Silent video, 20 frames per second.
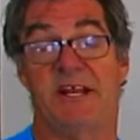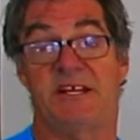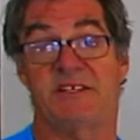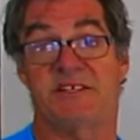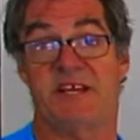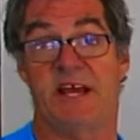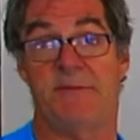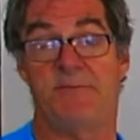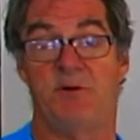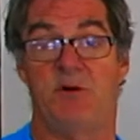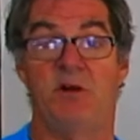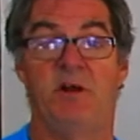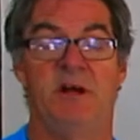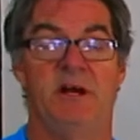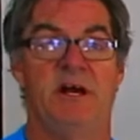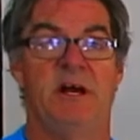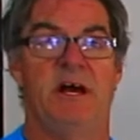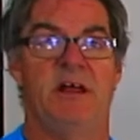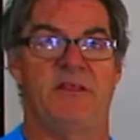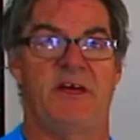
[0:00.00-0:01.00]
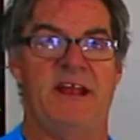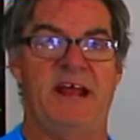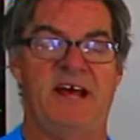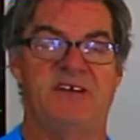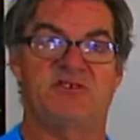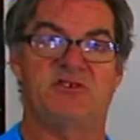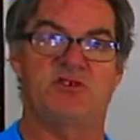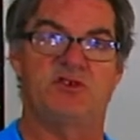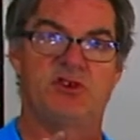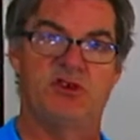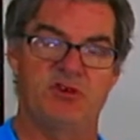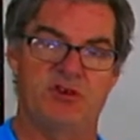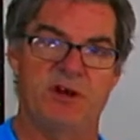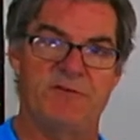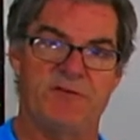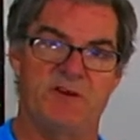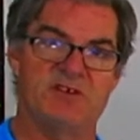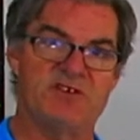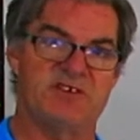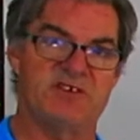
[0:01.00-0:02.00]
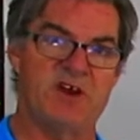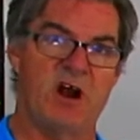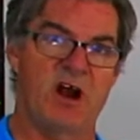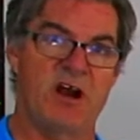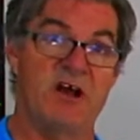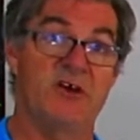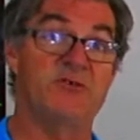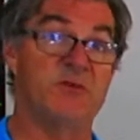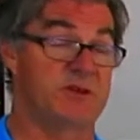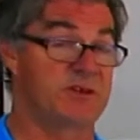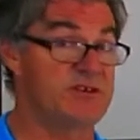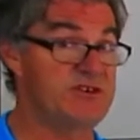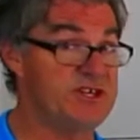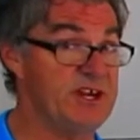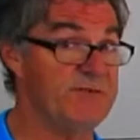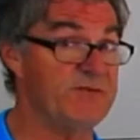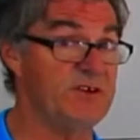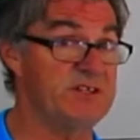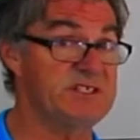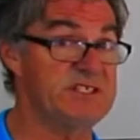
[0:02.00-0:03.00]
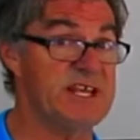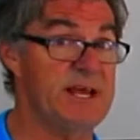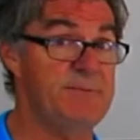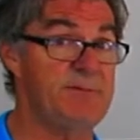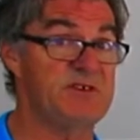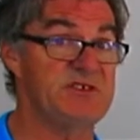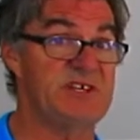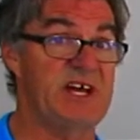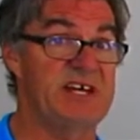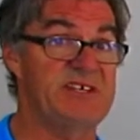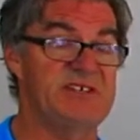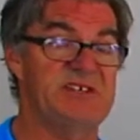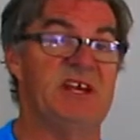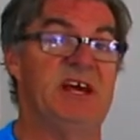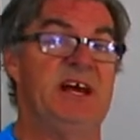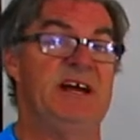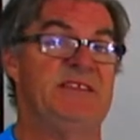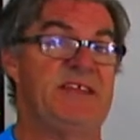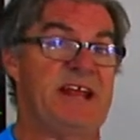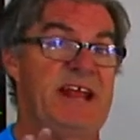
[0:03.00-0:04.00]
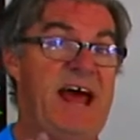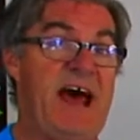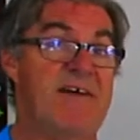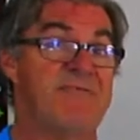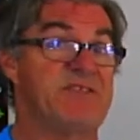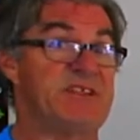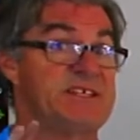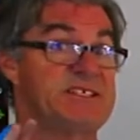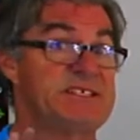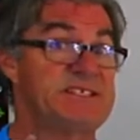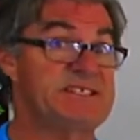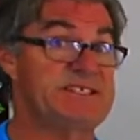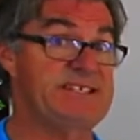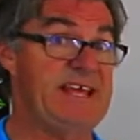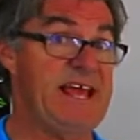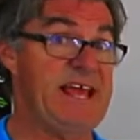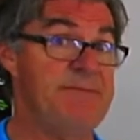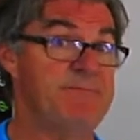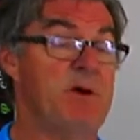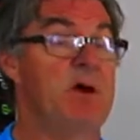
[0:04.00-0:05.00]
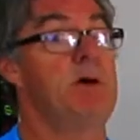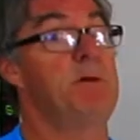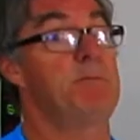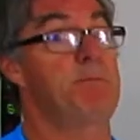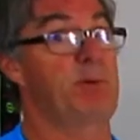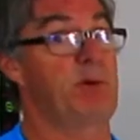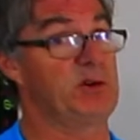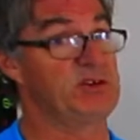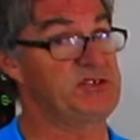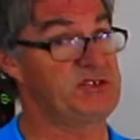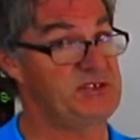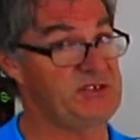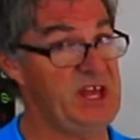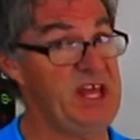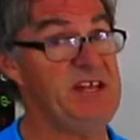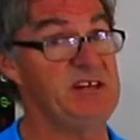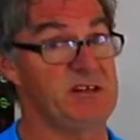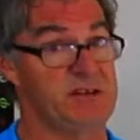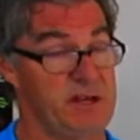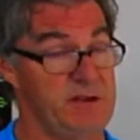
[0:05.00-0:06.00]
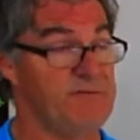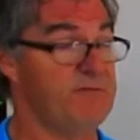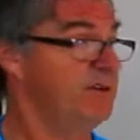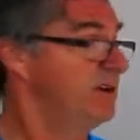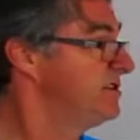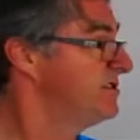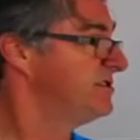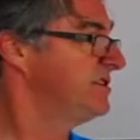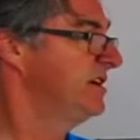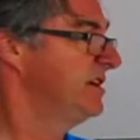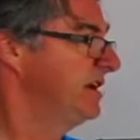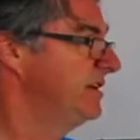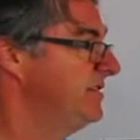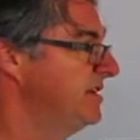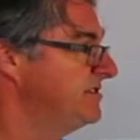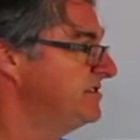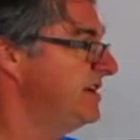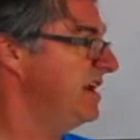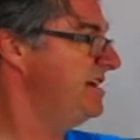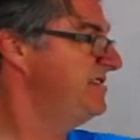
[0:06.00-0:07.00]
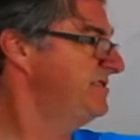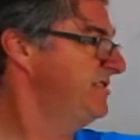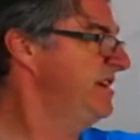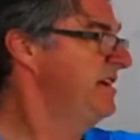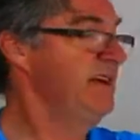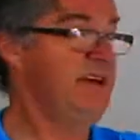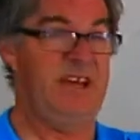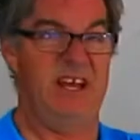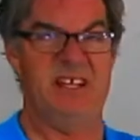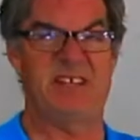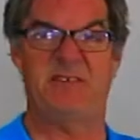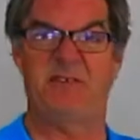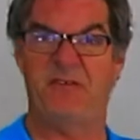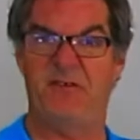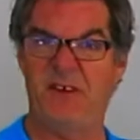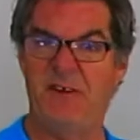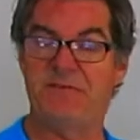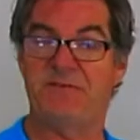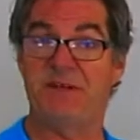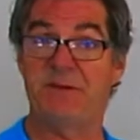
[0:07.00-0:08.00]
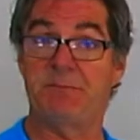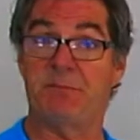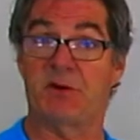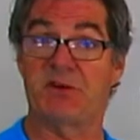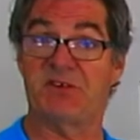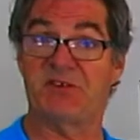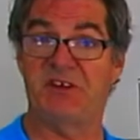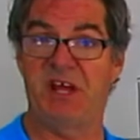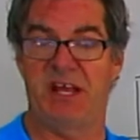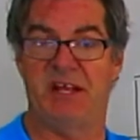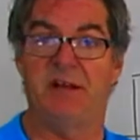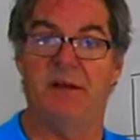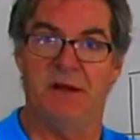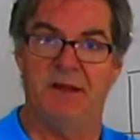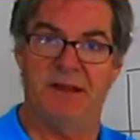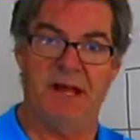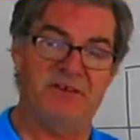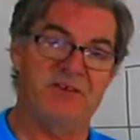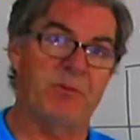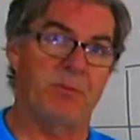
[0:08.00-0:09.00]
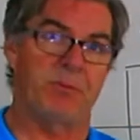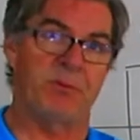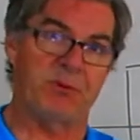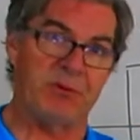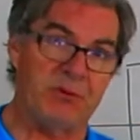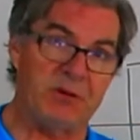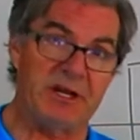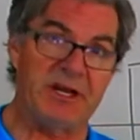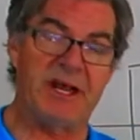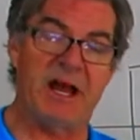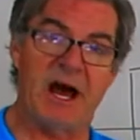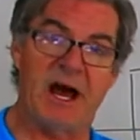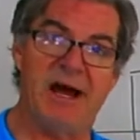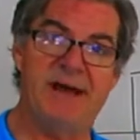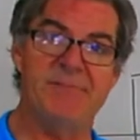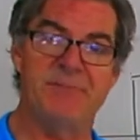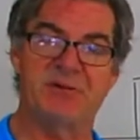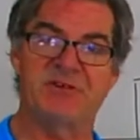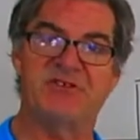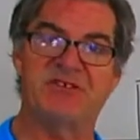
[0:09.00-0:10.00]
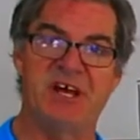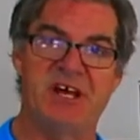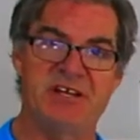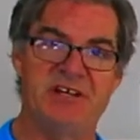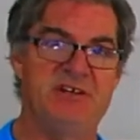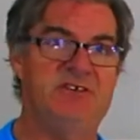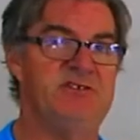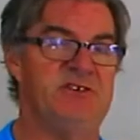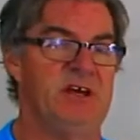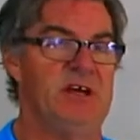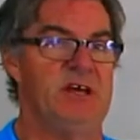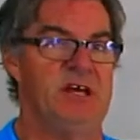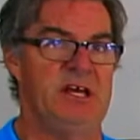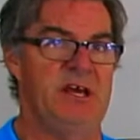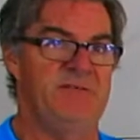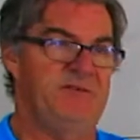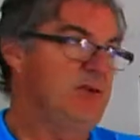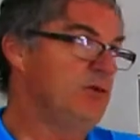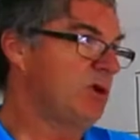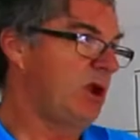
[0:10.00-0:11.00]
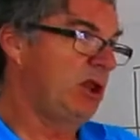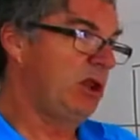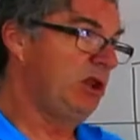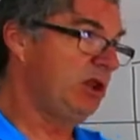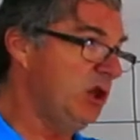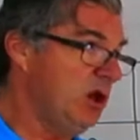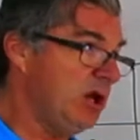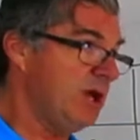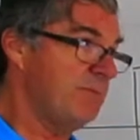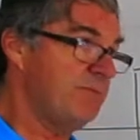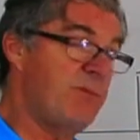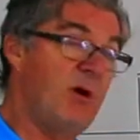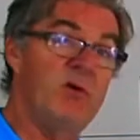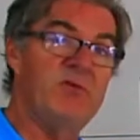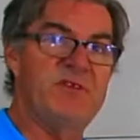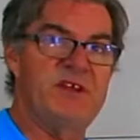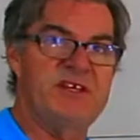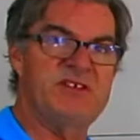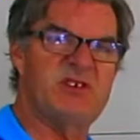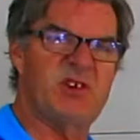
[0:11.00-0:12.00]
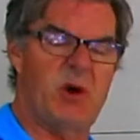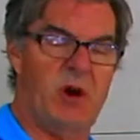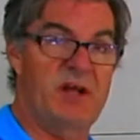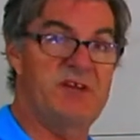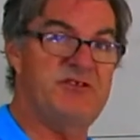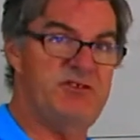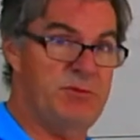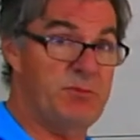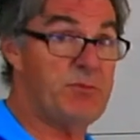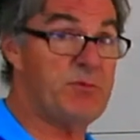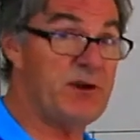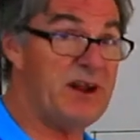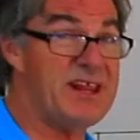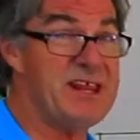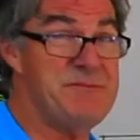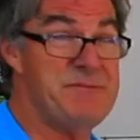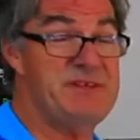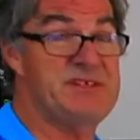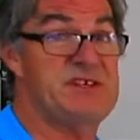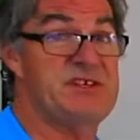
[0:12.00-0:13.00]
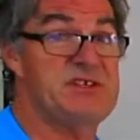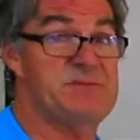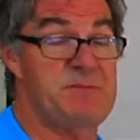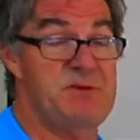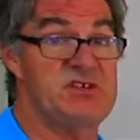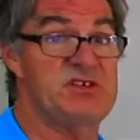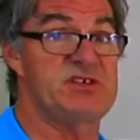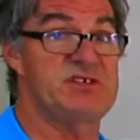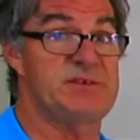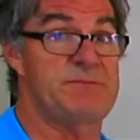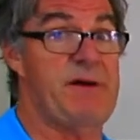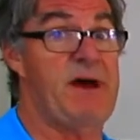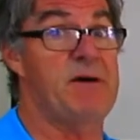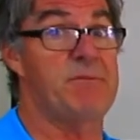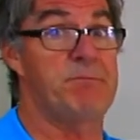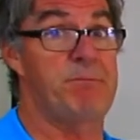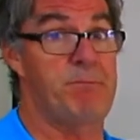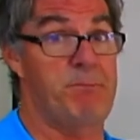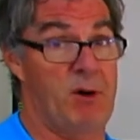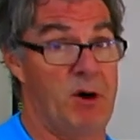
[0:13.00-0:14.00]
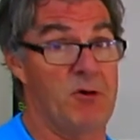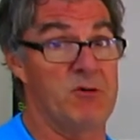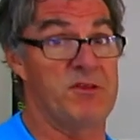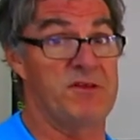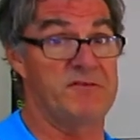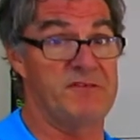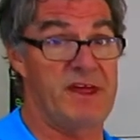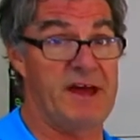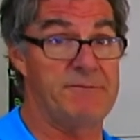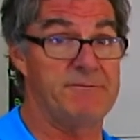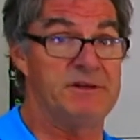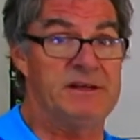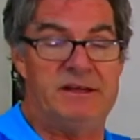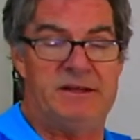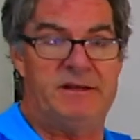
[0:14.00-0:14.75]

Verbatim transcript: example that has two different scenarios with different sample sizes that have the same percent difference. In this case, it's 50%. That's a pretty high percentage. If you were to look at both these coins, you'd probably be suspicious about both of them.